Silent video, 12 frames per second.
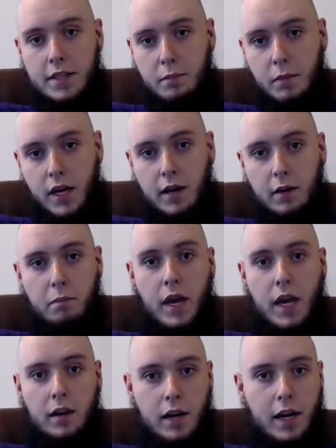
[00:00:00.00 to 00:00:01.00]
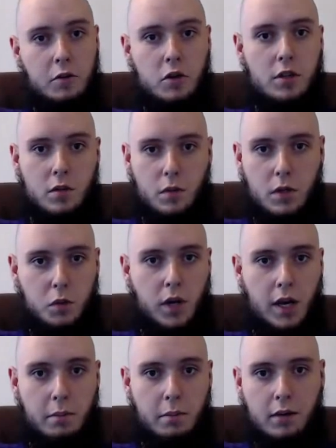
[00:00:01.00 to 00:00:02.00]
That's my main nitrogen
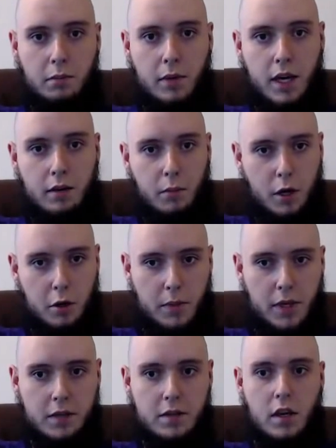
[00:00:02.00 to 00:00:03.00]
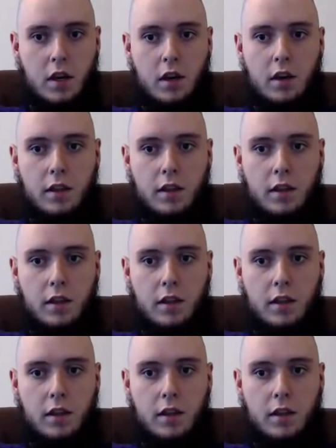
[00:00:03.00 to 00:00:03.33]
source when I make my modern mix.